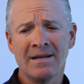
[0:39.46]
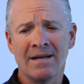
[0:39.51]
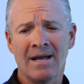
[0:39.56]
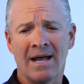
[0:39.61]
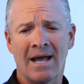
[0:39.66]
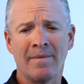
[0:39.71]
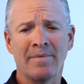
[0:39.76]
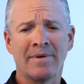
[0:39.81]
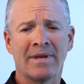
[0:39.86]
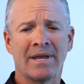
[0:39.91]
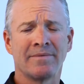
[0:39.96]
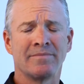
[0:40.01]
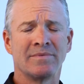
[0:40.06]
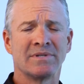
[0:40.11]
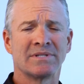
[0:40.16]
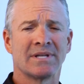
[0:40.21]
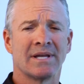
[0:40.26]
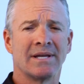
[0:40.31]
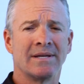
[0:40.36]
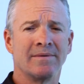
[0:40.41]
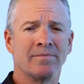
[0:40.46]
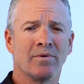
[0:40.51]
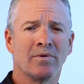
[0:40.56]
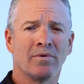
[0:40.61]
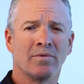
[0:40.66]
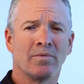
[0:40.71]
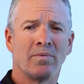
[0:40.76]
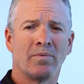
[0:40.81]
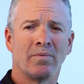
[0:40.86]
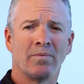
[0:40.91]
I became
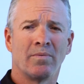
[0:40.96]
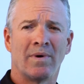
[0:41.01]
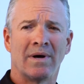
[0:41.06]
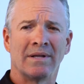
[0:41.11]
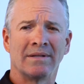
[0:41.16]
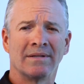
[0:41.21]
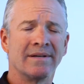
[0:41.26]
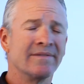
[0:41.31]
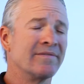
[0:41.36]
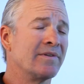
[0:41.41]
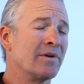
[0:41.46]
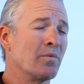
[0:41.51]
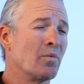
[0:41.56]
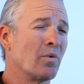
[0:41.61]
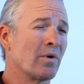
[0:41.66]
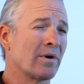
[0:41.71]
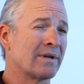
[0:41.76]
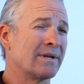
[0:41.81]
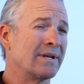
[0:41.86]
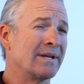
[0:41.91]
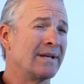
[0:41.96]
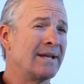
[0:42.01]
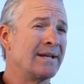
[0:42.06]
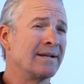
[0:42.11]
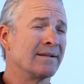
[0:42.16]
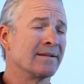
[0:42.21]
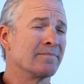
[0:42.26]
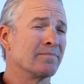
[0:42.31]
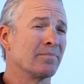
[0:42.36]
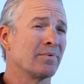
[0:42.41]
disabled while living and working in
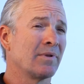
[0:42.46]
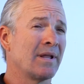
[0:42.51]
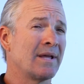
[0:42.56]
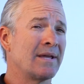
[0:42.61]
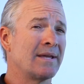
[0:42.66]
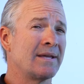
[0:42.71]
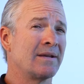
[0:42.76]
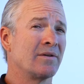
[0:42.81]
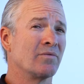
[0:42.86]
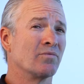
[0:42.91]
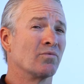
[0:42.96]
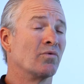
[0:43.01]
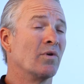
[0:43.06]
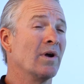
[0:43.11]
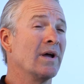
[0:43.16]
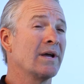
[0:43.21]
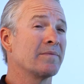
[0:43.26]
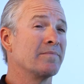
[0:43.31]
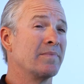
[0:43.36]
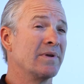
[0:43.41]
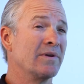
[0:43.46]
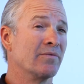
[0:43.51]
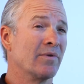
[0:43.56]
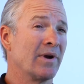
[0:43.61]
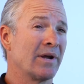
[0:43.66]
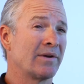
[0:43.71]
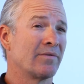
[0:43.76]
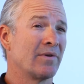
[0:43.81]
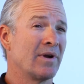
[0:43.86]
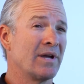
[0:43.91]
England playing rugby
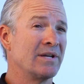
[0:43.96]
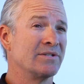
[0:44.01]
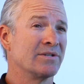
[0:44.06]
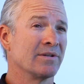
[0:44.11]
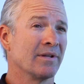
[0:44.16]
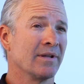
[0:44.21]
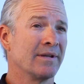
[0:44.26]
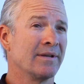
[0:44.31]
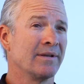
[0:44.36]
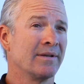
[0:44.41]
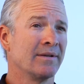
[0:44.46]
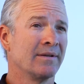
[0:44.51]
recreationally.